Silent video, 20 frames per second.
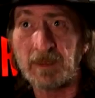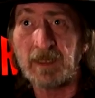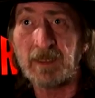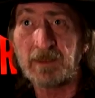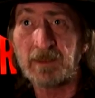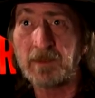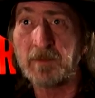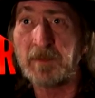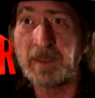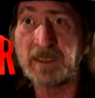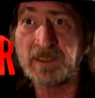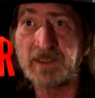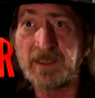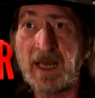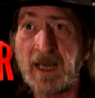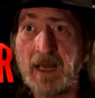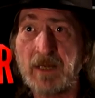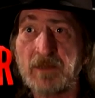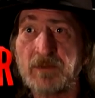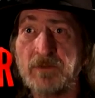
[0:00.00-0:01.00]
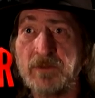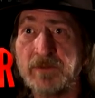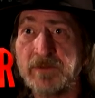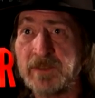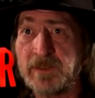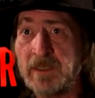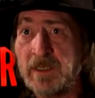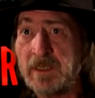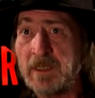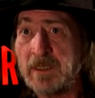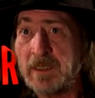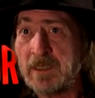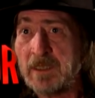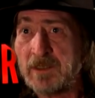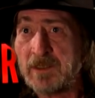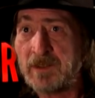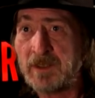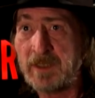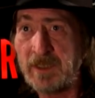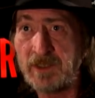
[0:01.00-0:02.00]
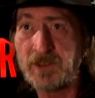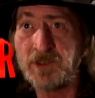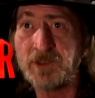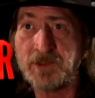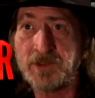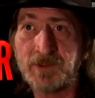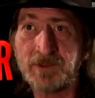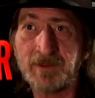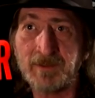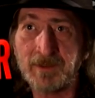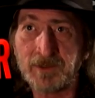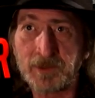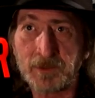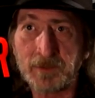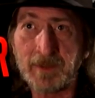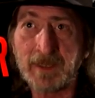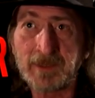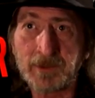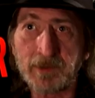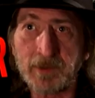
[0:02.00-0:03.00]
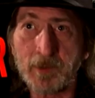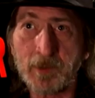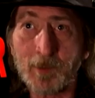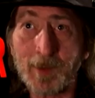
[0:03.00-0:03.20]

likes the best actors teaches a director and